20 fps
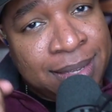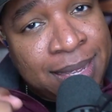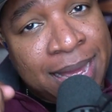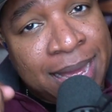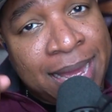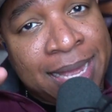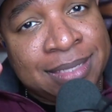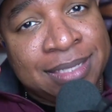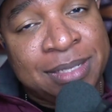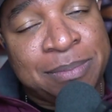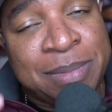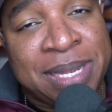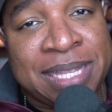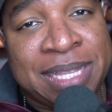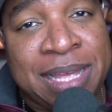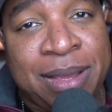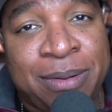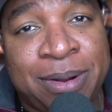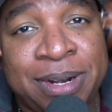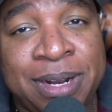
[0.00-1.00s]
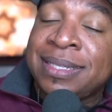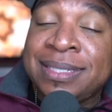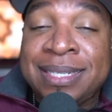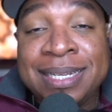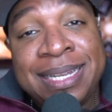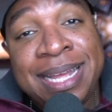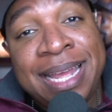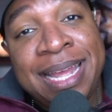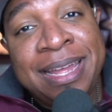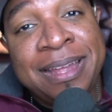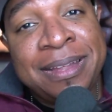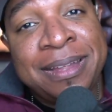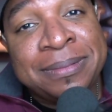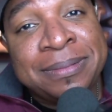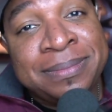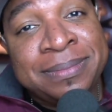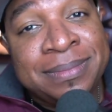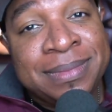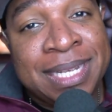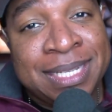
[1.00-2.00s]
I just made that word up. Today
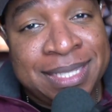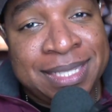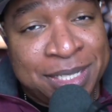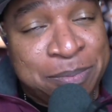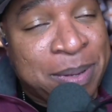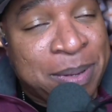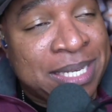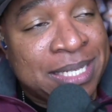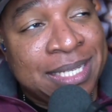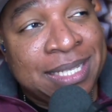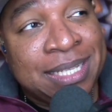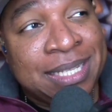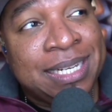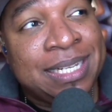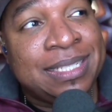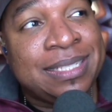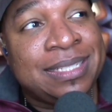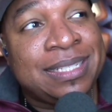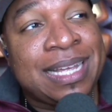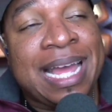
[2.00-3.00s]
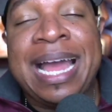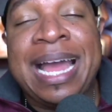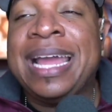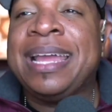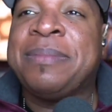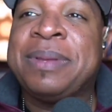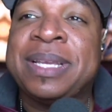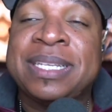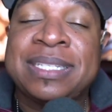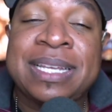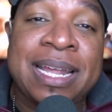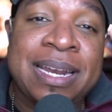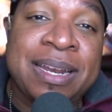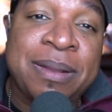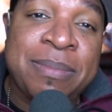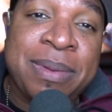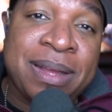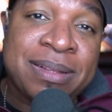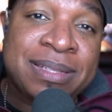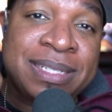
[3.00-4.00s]
is especially delicious. I am excited
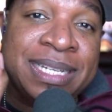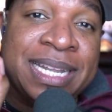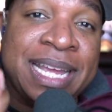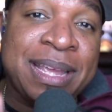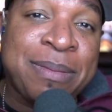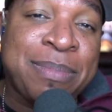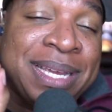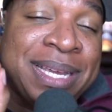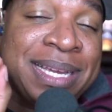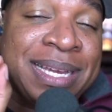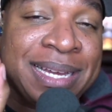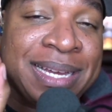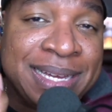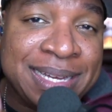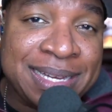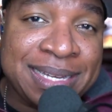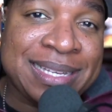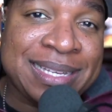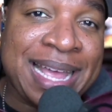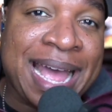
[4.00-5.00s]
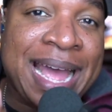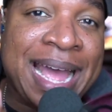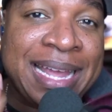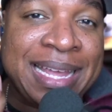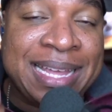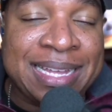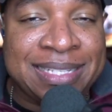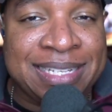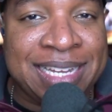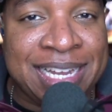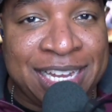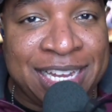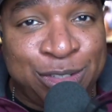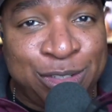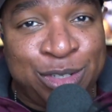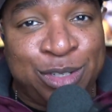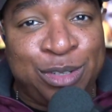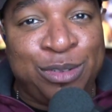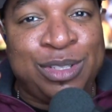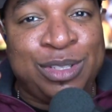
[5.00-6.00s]
about today because I get to
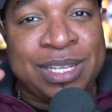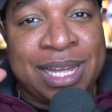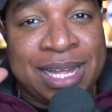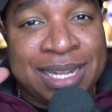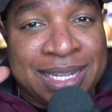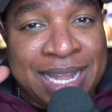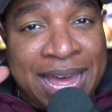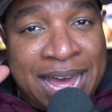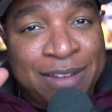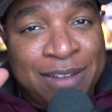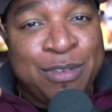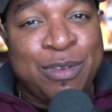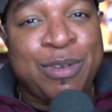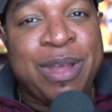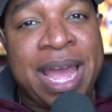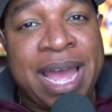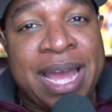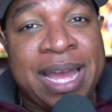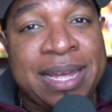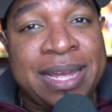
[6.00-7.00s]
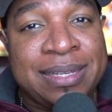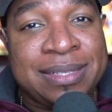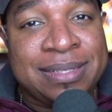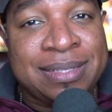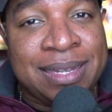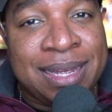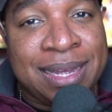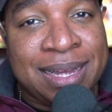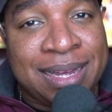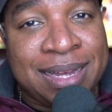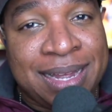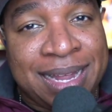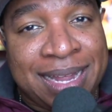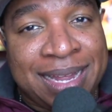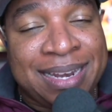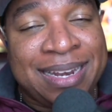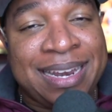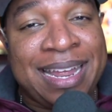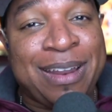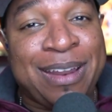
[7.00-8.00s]
introduce a lot of you guys
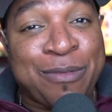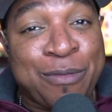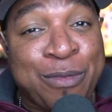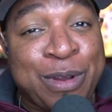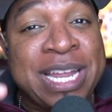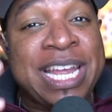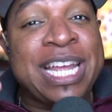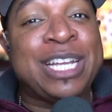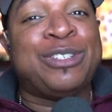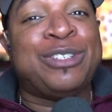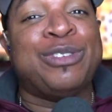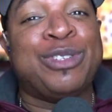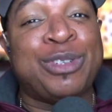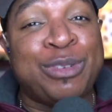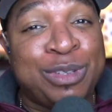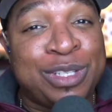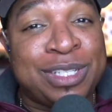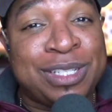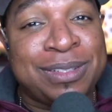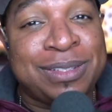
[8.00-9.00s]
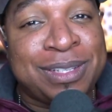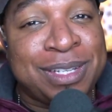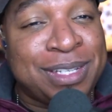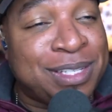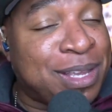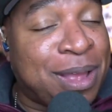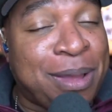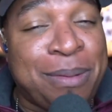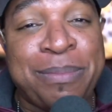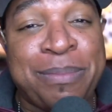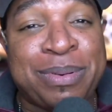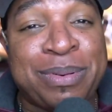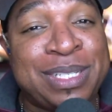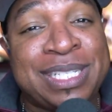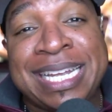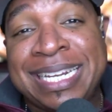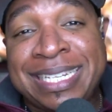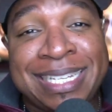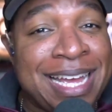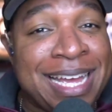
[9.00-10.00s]
and reintroduce to some,
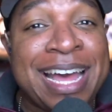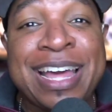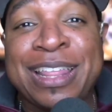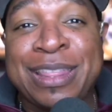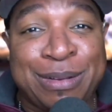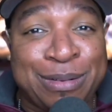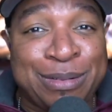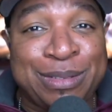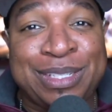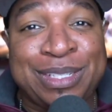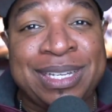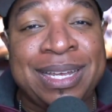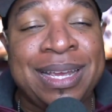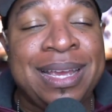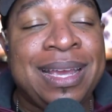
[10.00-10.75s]
present to others,